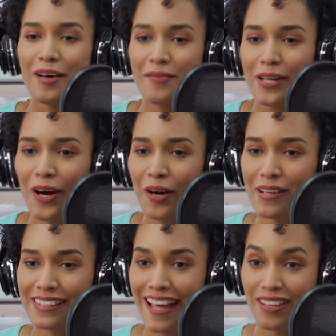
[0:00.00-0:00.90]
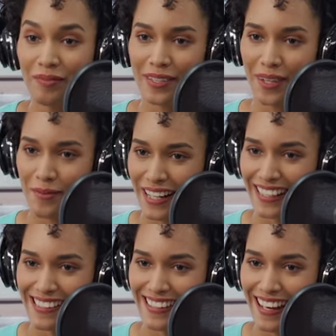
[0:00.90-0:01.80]
Or it could just be that your voice
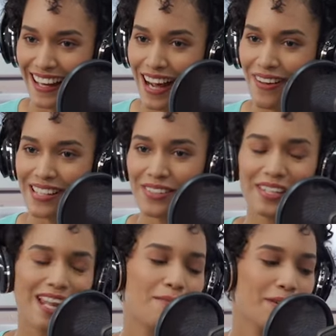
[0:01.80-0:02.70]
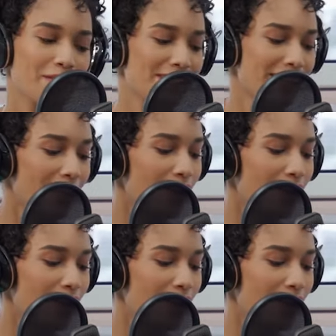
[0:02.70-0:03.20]
doesn't sound as rich or as full as you were